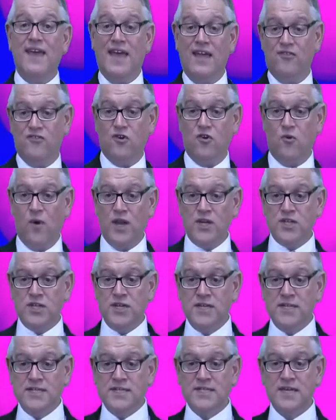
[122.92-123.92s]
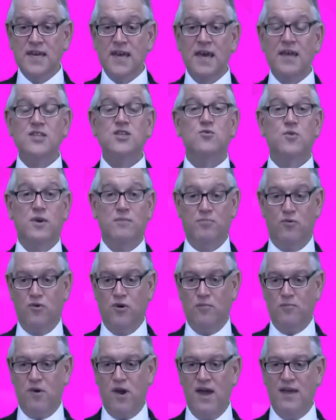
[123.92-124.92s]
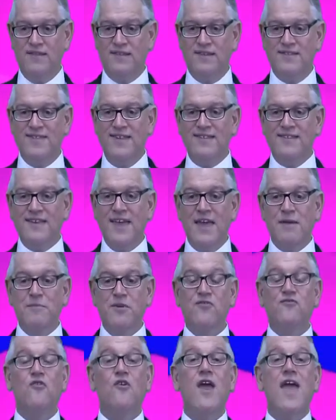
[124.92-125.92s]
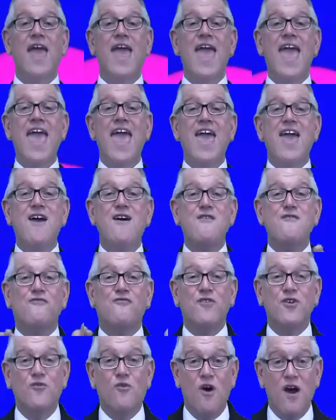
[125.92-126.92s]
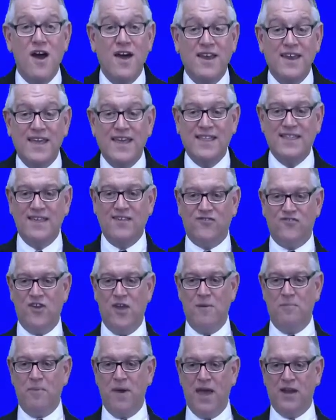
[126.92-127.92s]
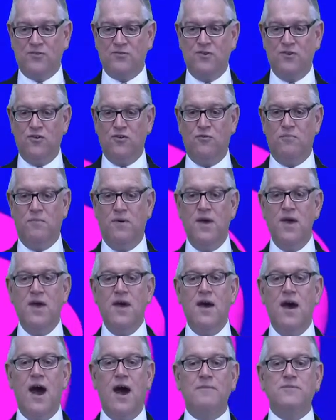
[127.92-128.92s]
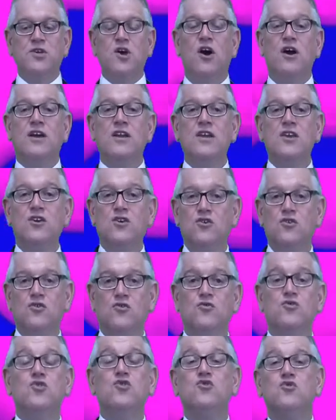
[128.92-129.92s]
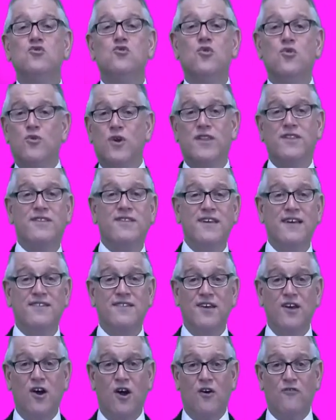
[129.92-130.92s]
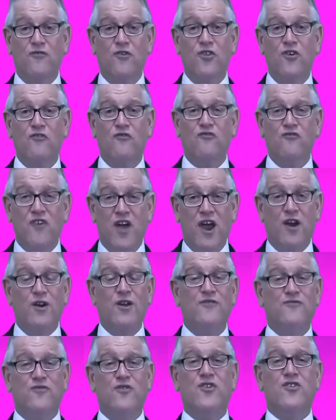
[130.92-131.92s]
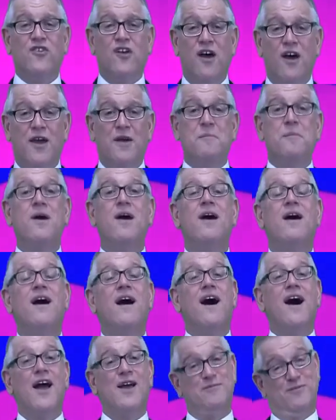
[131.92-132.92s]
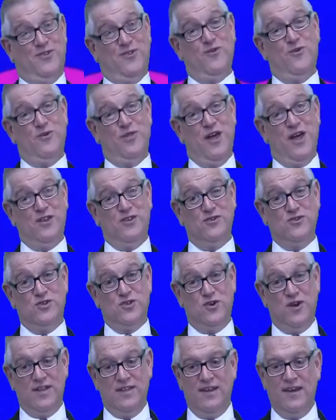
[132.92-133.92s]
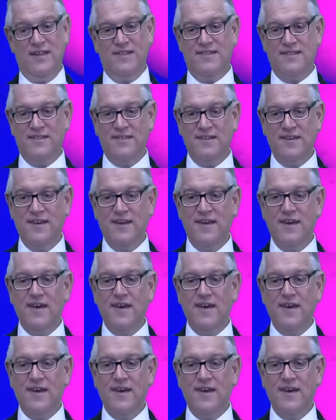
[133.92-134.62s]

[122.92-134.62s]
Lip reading: to answer questions to win Purim prizes. This game is for everyone in this jam-packed room. I'm talking to you, you who are at CSAIR for the very first time. I'm so glad you joined us.